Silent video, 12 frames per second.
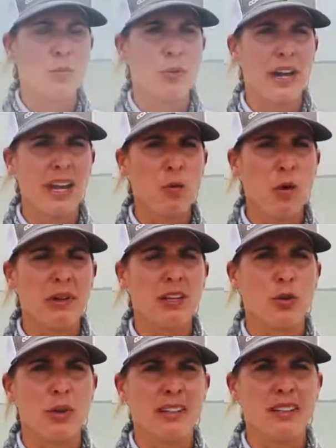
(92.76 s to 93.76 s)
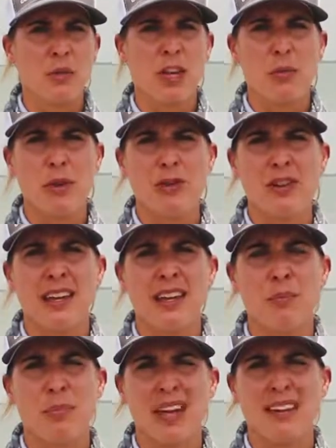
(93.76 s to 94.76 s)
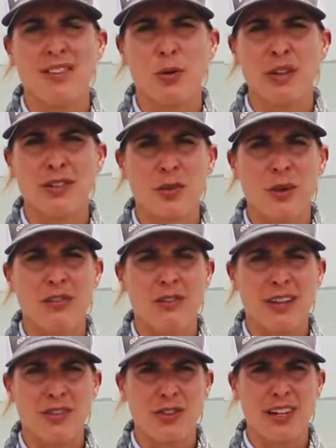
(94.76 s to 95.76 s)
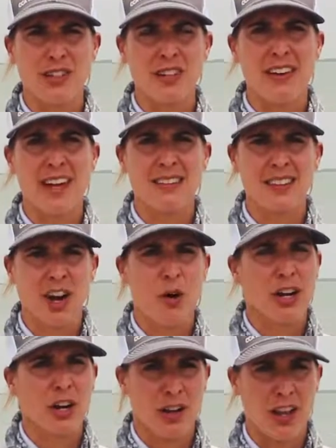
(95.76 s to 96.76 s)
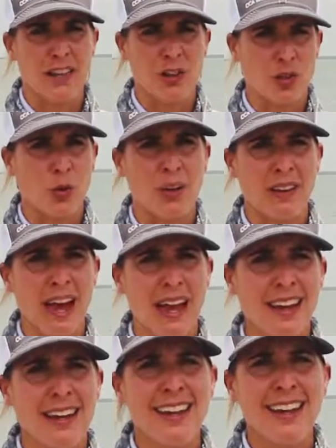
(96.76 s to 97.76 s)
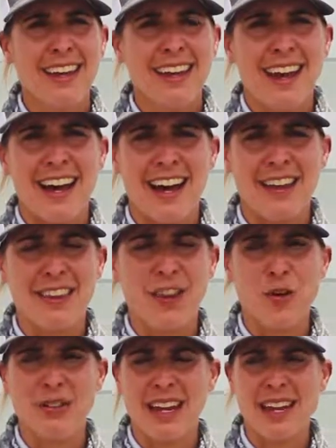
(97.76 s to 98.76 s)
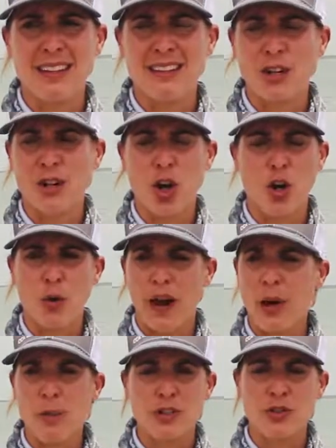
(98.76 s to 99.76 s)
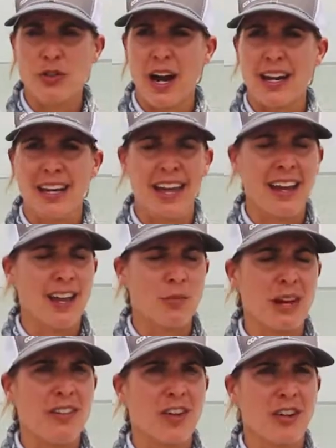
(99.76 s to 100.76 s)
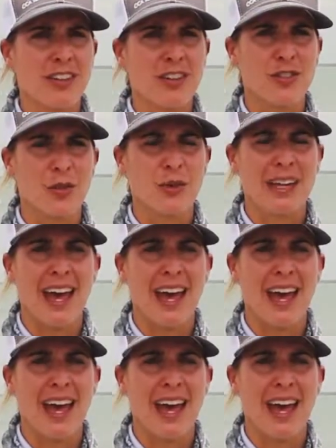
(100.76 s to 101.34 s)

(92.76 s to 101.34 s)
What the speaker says: spring we'll be doing some community-based oyster reef restoration events out here along the shoreline. Those days are great. We try to get as many volunteers as we